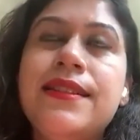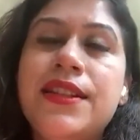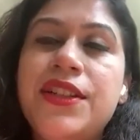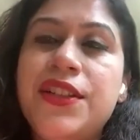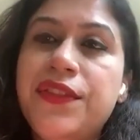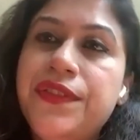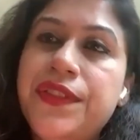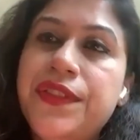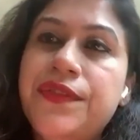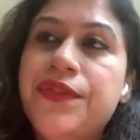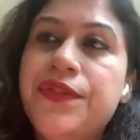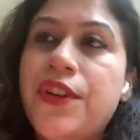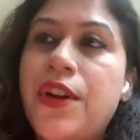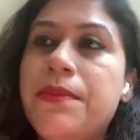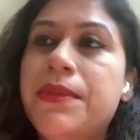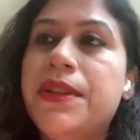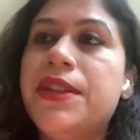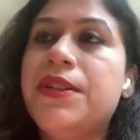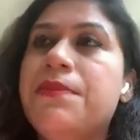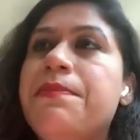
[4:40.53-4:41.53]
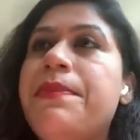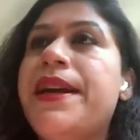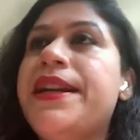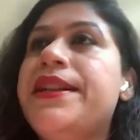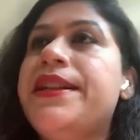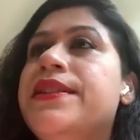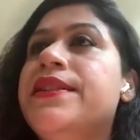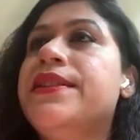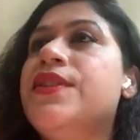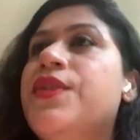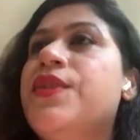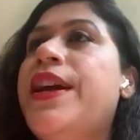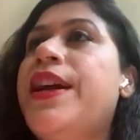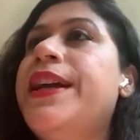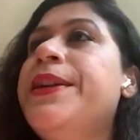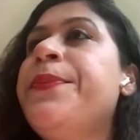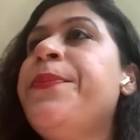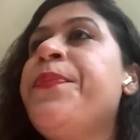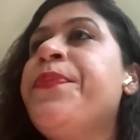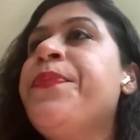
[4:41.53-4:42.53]
and different from the competitors,
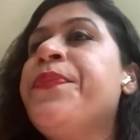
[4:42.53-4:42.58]
right?